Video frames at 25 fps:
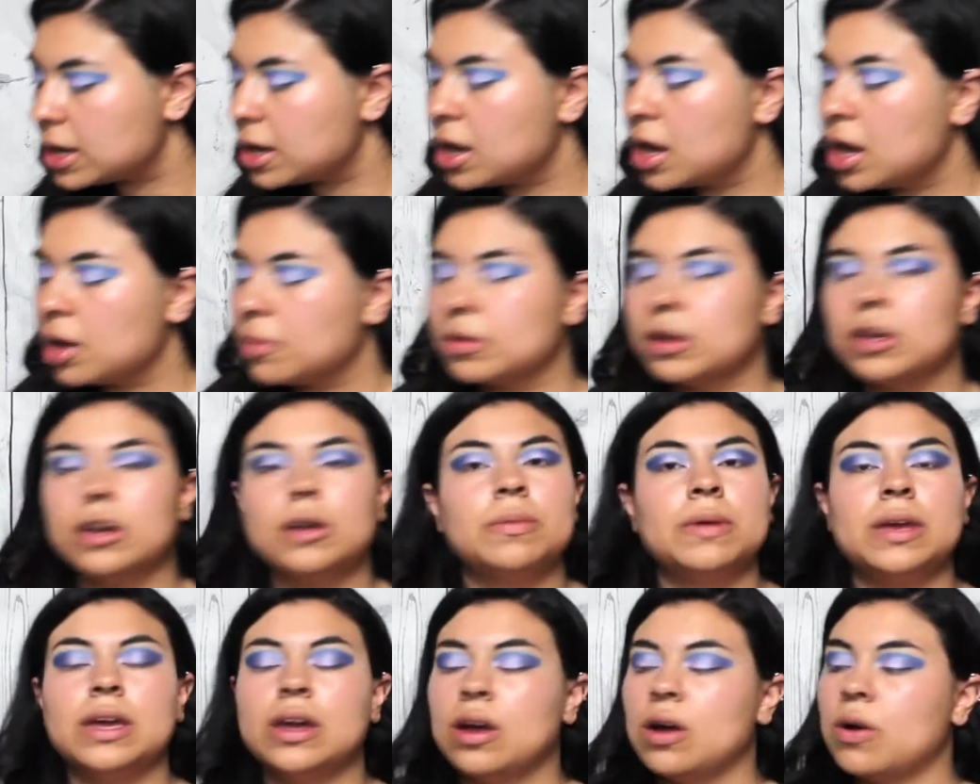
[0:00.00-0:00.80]
I'm going
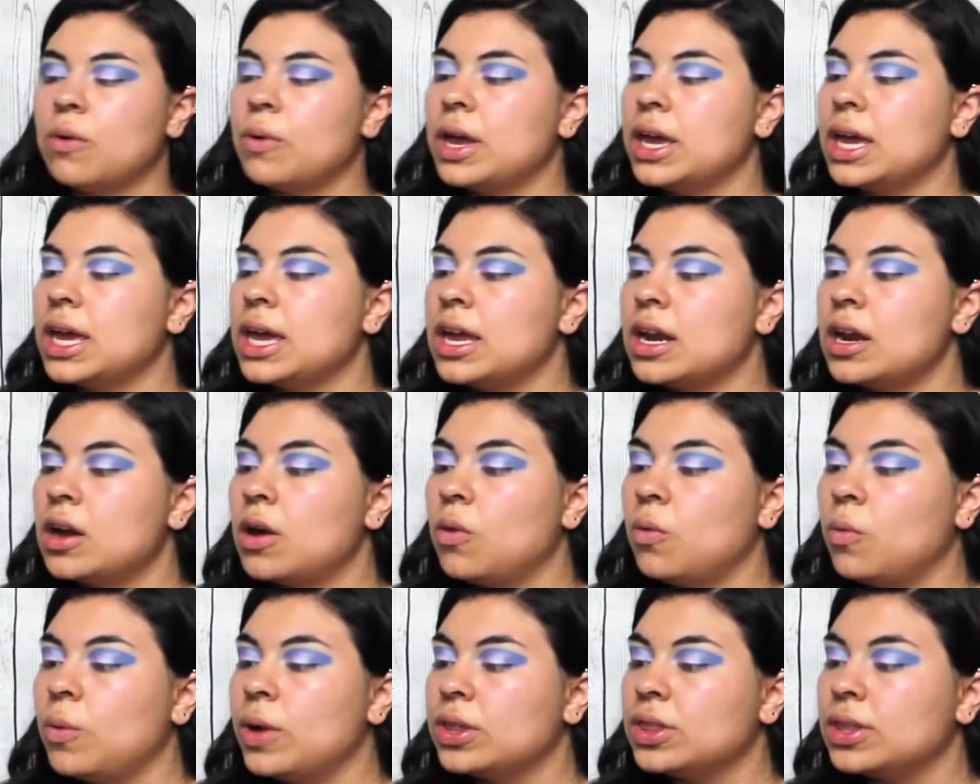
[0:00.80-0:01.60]
to be going
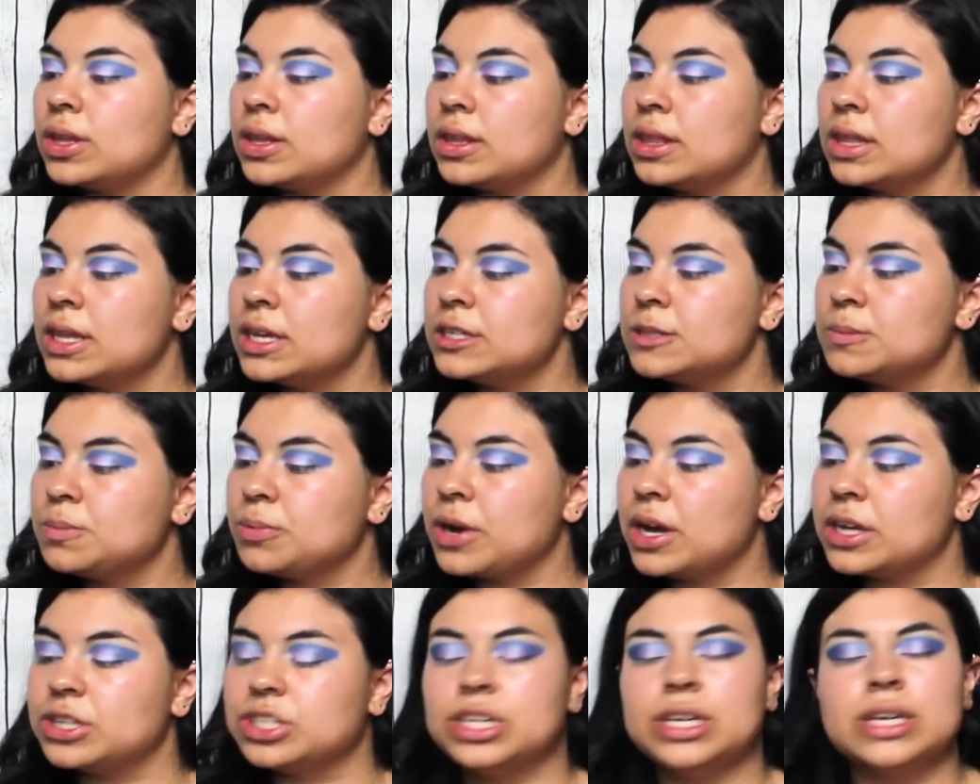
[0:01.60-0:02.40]
in with this
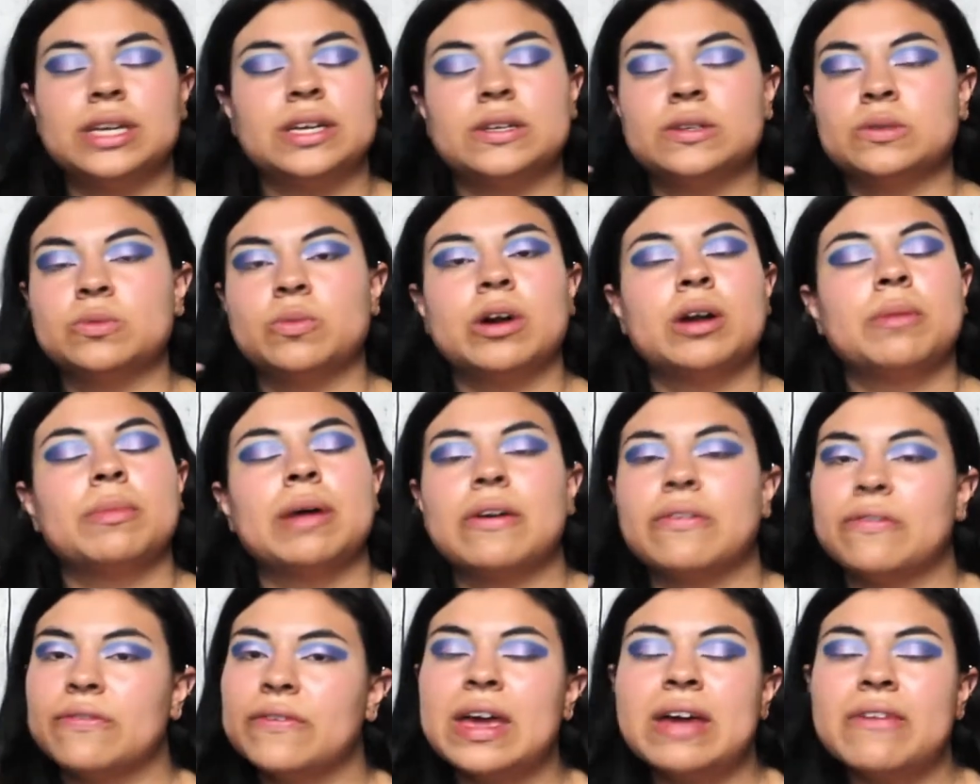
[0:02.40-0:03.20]
brush. It is one of
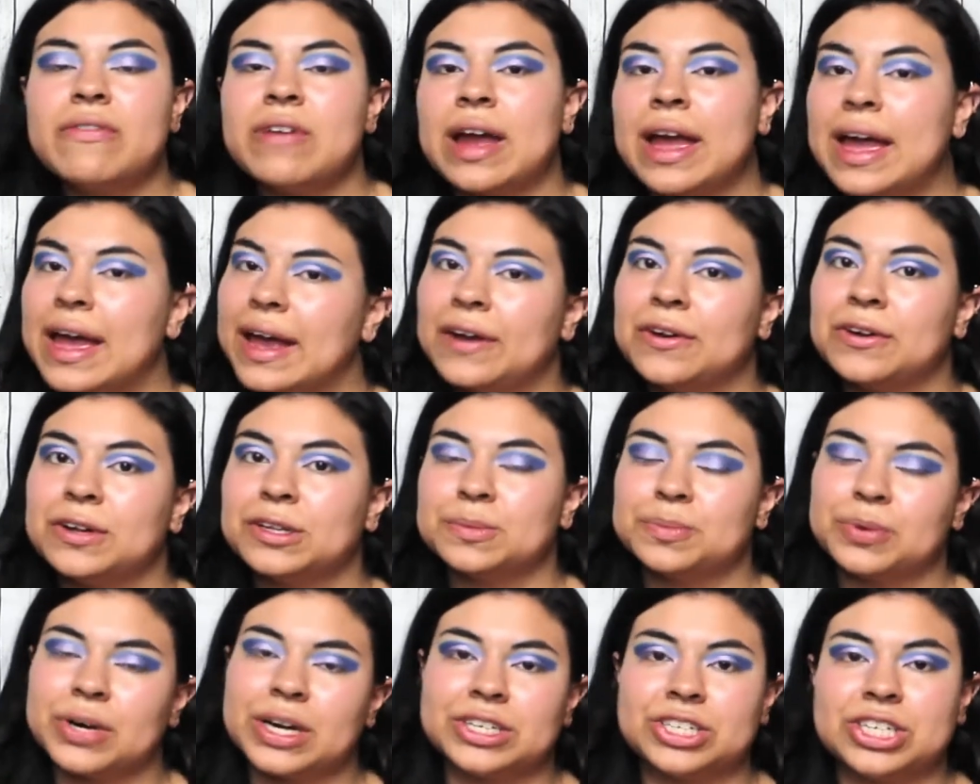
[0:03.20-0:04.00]
my favorite
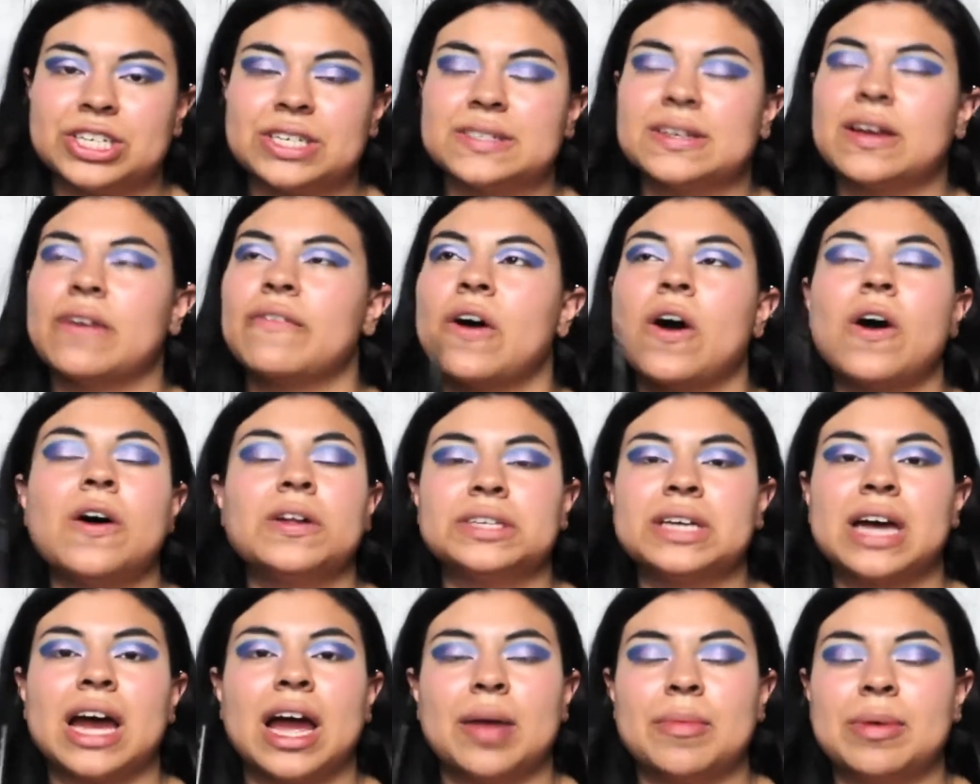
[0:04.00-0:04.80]
angled brushes of
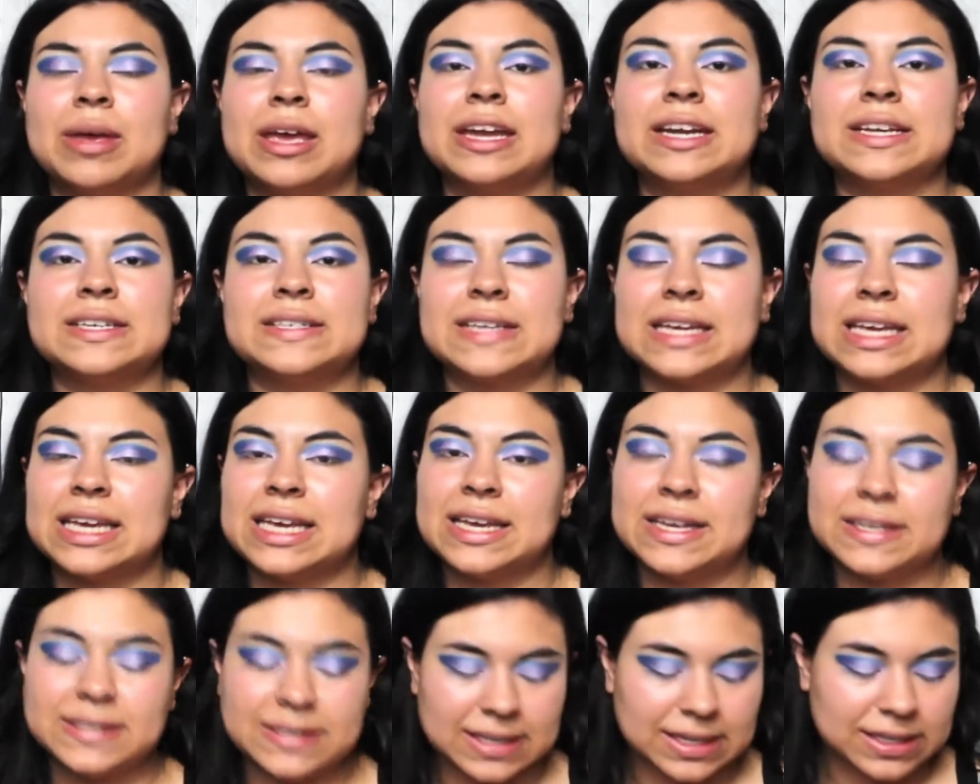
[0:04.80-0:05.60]
all time. It is an
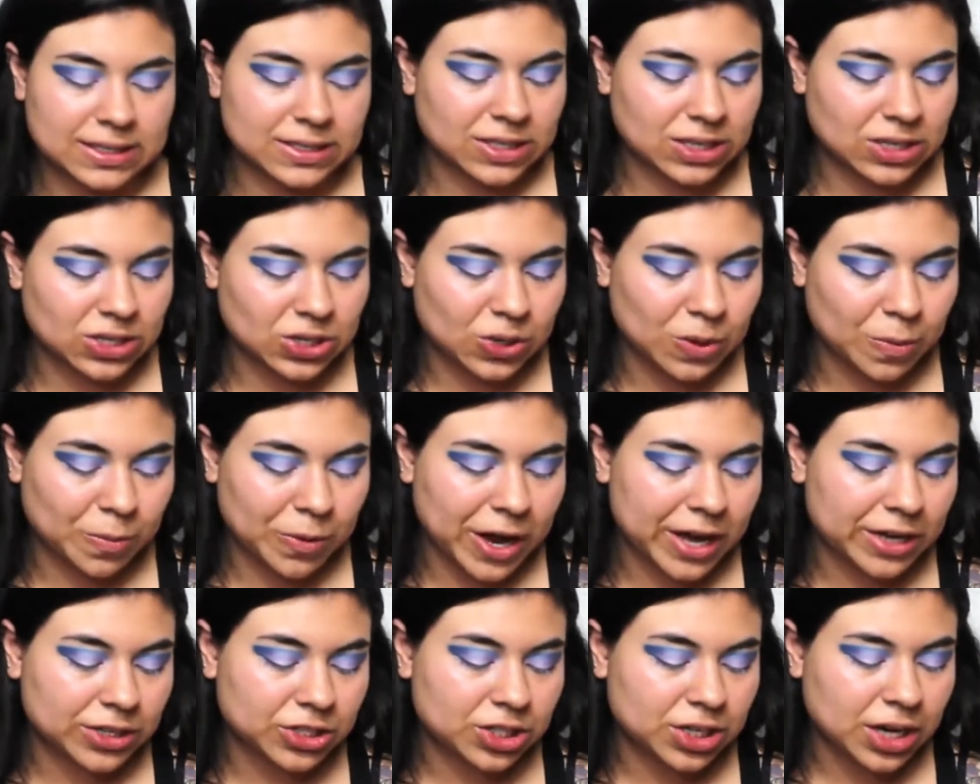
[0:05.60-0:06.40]
E62
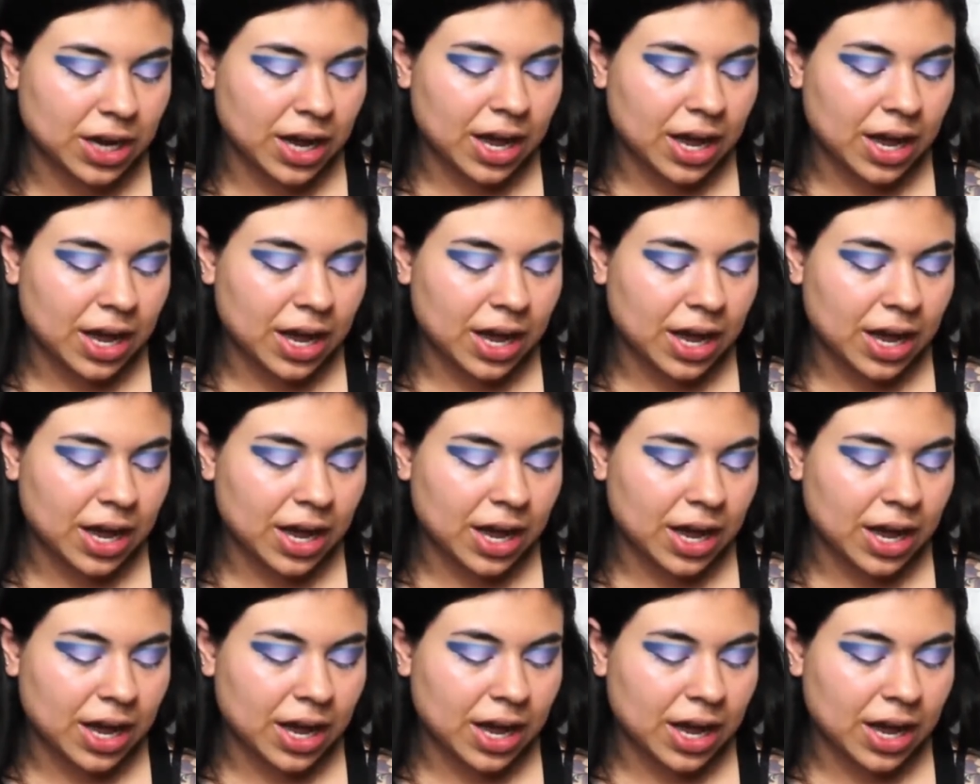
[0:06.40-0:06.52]
brush.